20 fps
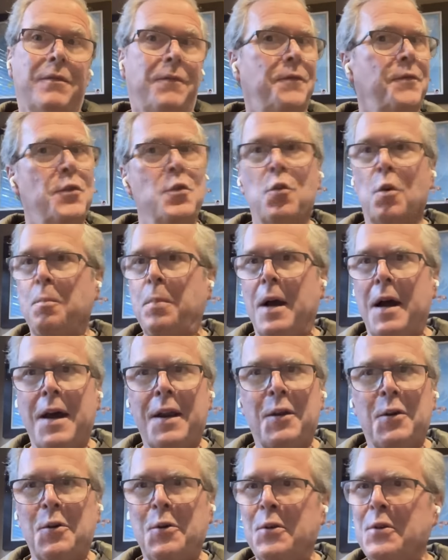fewer
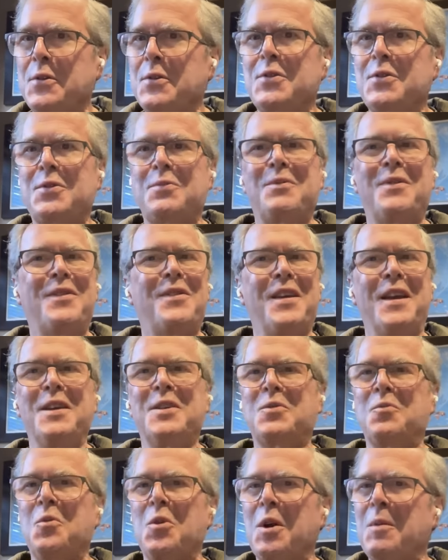potholes,
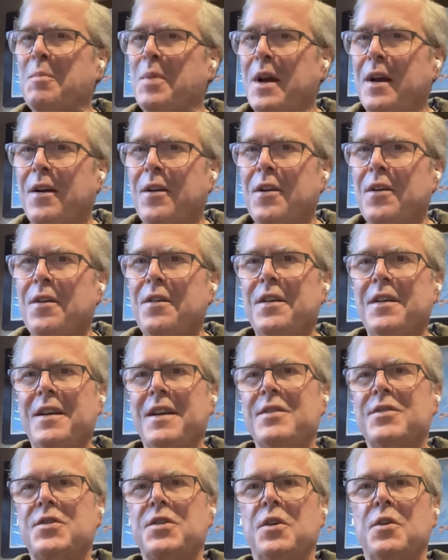things work better,
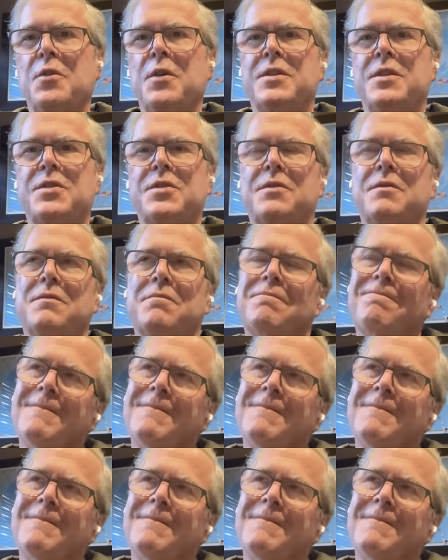and so it's